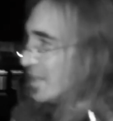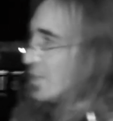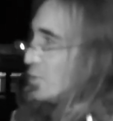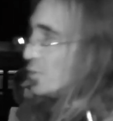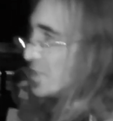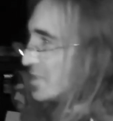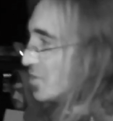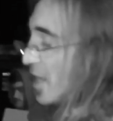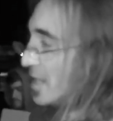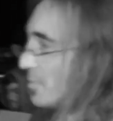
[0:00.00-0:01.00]
who's
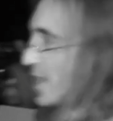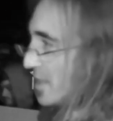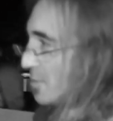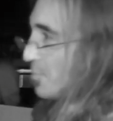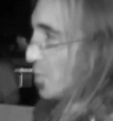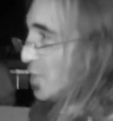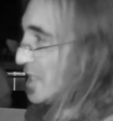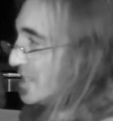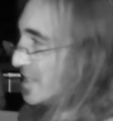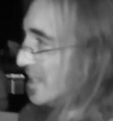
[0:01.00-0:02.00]
trying to make the
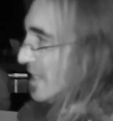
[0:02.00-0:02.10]
police